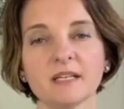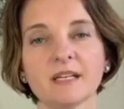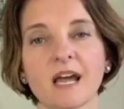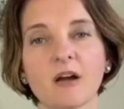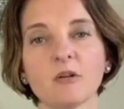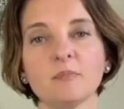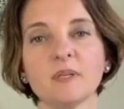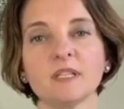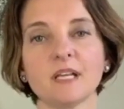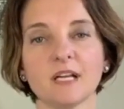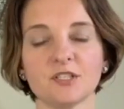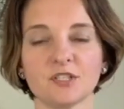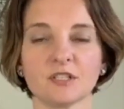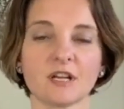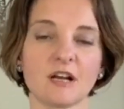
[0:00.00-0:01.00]
And I'll be
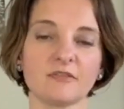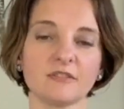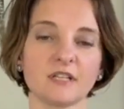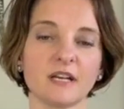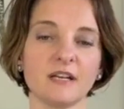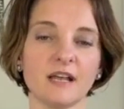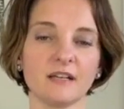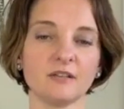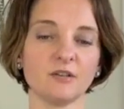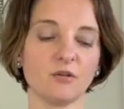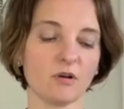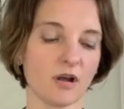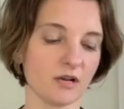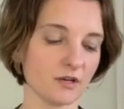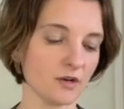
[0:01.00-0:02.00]
touching, after I let
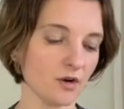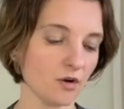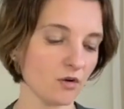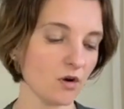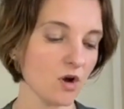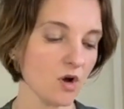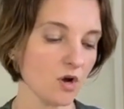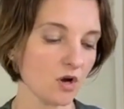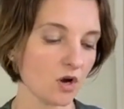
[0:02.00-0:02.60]
Johan go,